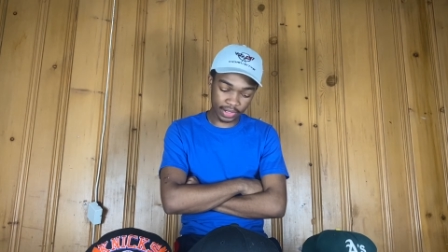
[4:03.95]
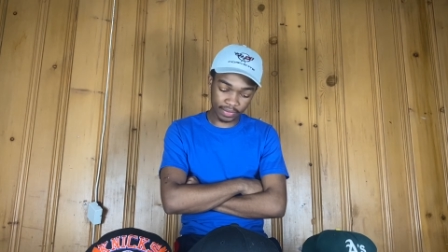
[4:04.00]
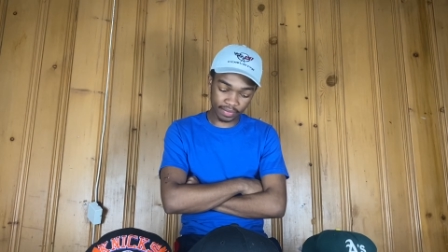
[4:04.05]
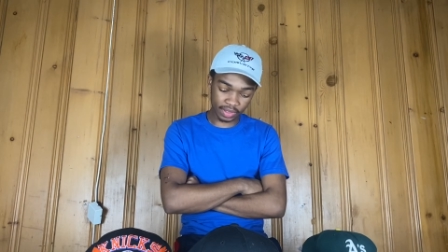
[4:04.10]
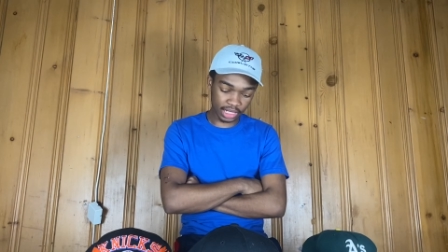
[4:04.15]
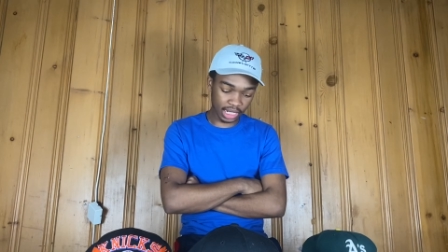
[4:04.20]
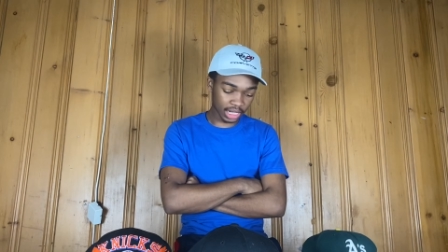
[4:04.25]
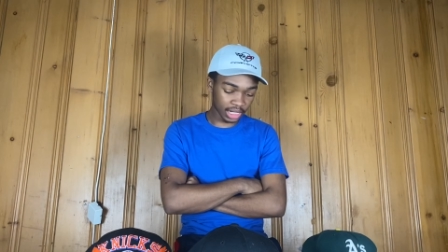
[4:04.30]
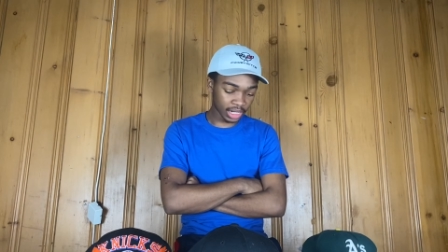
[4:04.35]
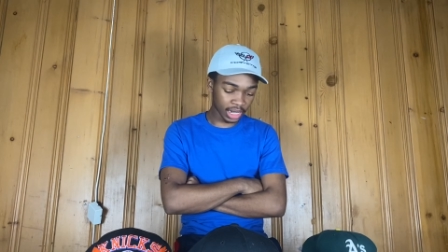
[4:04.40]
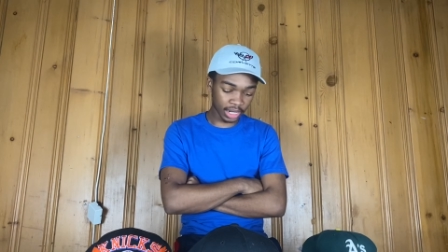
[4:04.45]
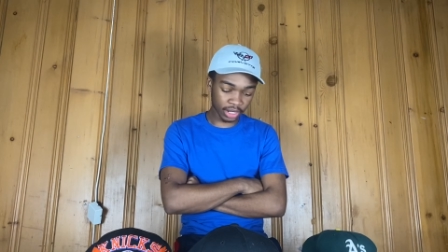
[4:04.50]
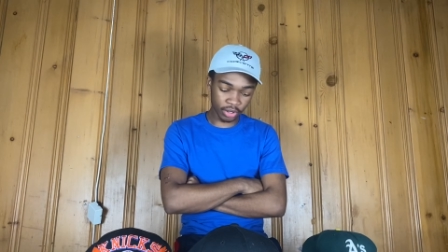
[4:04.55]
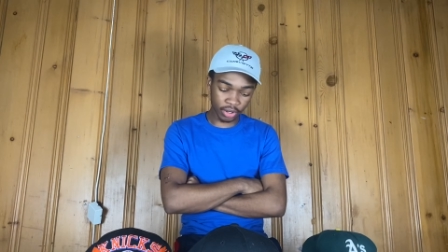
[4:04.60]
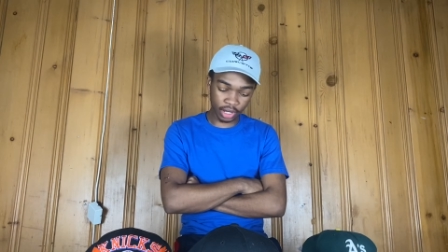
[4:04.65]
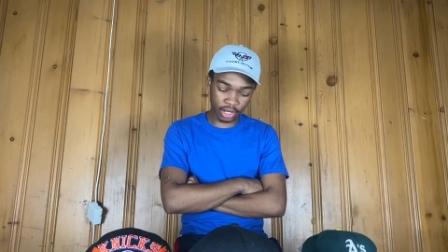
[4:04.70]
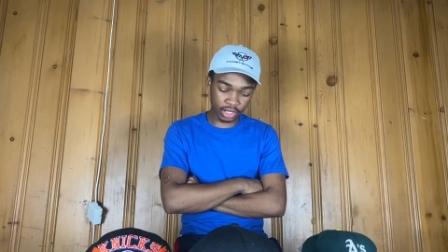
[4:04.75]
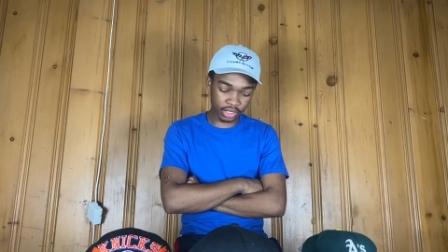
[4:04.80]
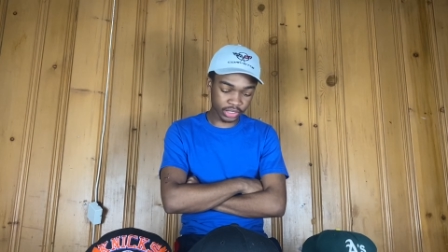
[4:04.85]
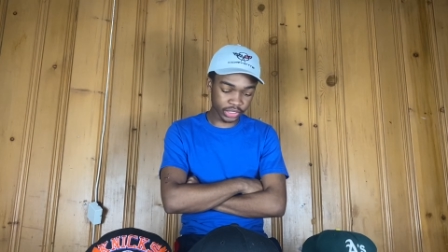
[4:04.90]
a lot of that
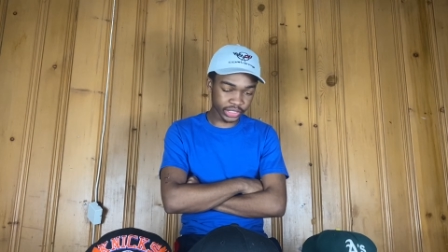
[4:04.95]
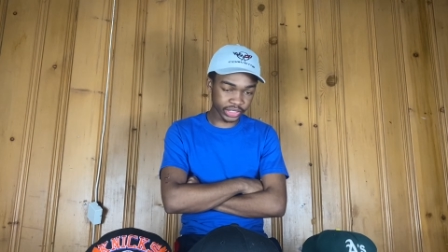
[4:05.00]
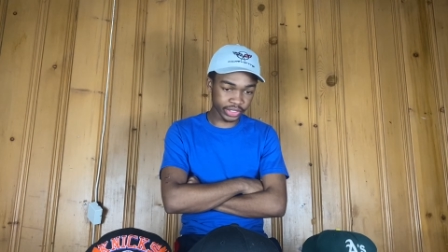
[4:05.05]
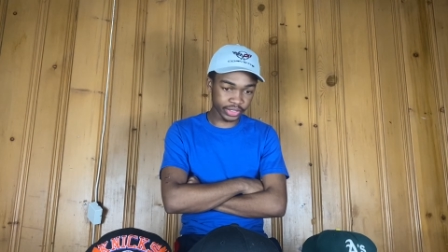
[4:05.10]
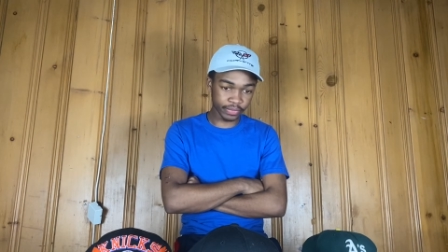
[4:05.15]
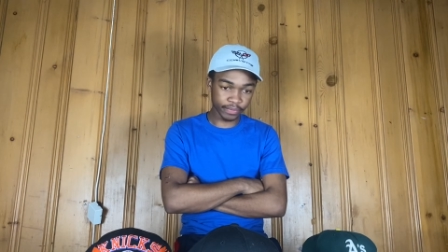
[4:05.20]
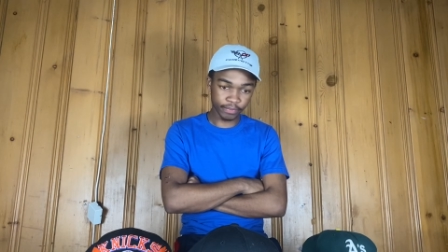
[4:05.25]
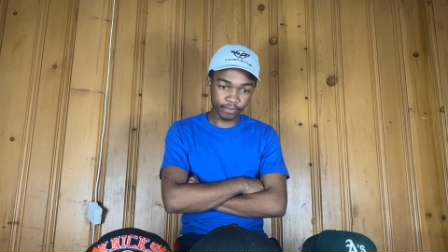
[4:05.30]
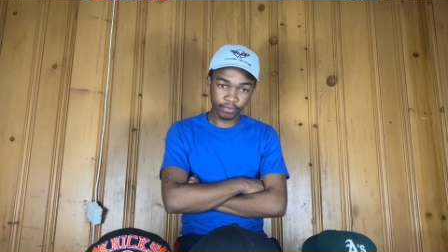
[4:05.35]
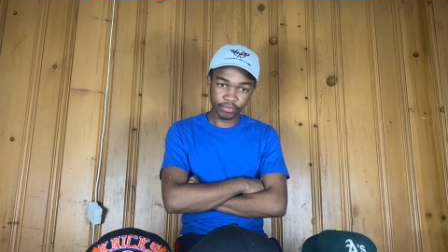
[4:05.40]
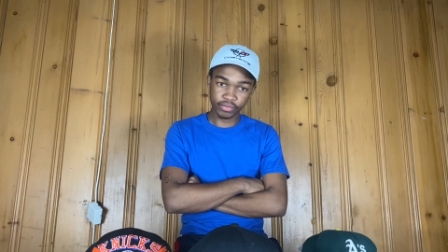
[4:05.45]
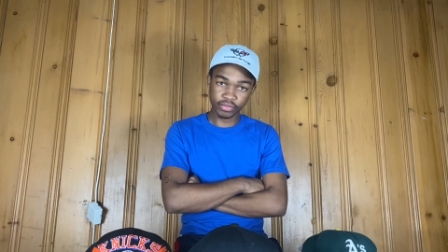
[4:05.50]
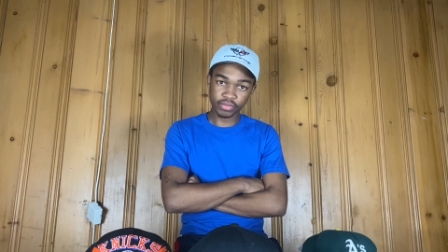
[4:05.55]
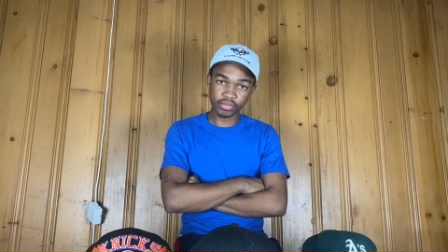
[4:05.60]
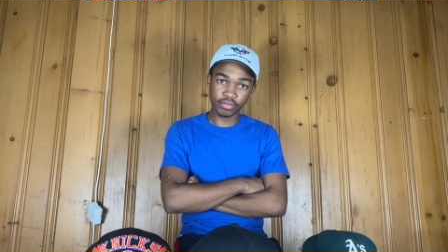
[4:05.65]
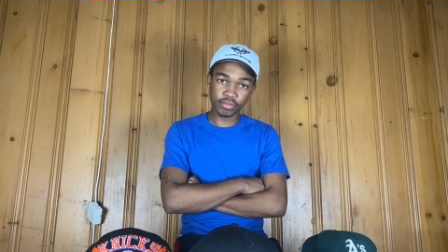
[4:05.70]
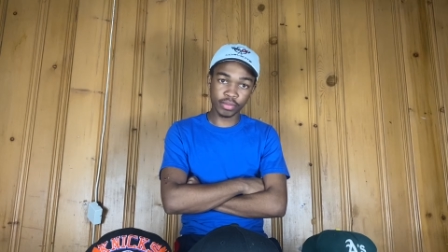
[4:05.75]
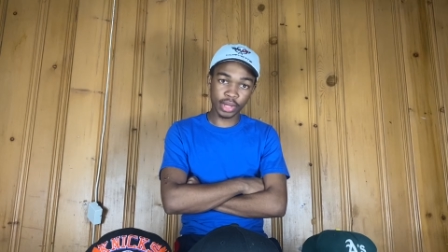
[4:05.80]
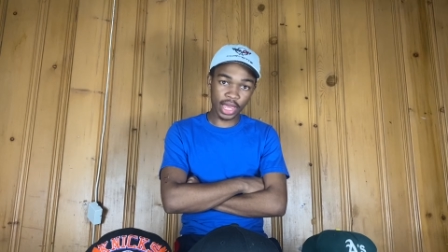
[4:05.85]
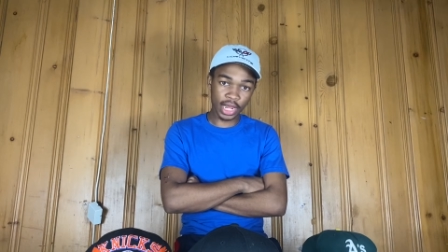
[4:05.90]
credit to
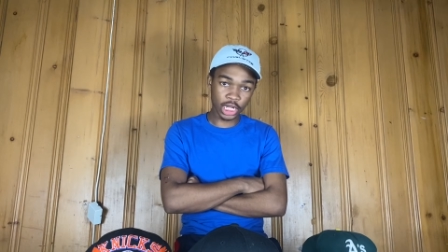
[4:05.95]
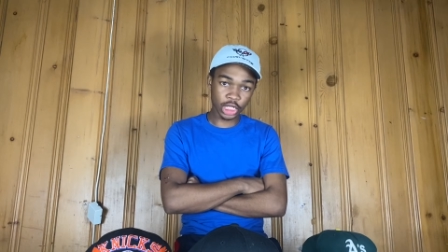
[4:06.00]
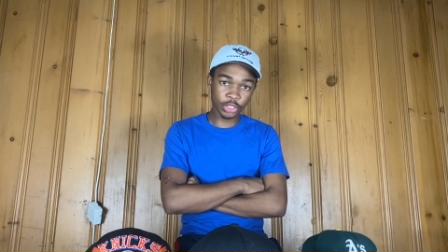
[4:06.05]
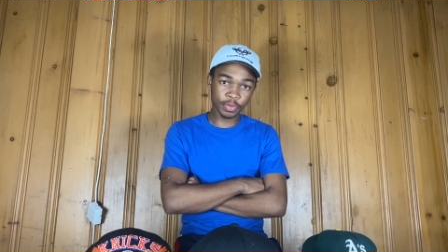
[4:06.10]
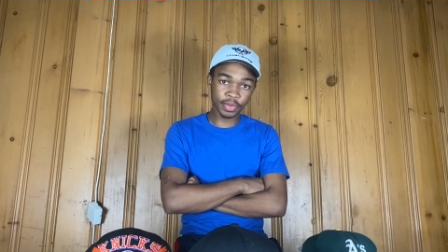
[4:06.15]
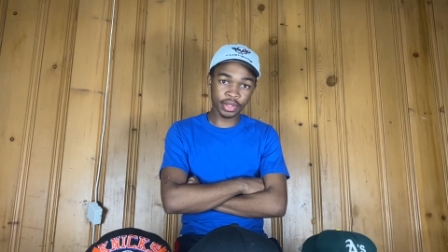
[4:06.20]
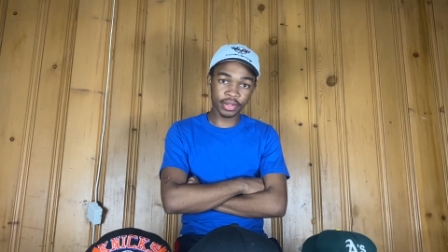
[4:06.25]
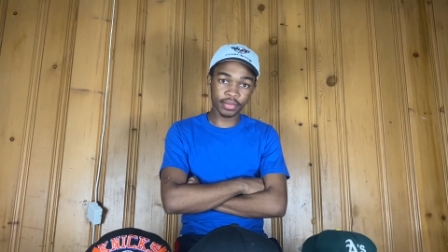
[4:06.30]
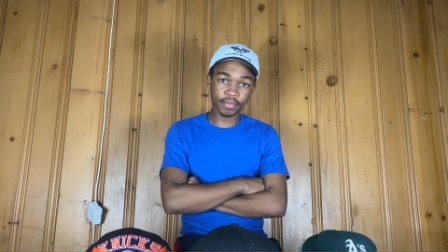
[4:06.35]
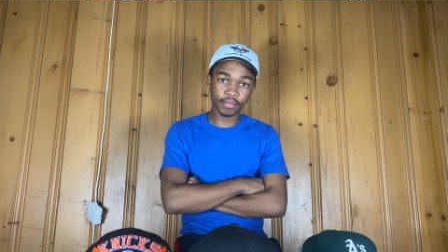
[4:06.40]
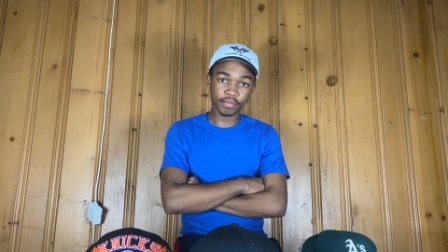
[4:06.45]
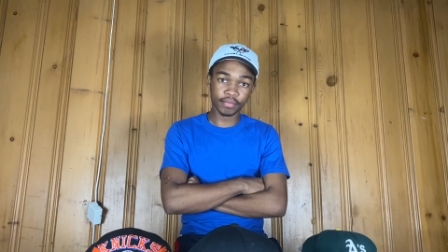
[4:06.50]
management,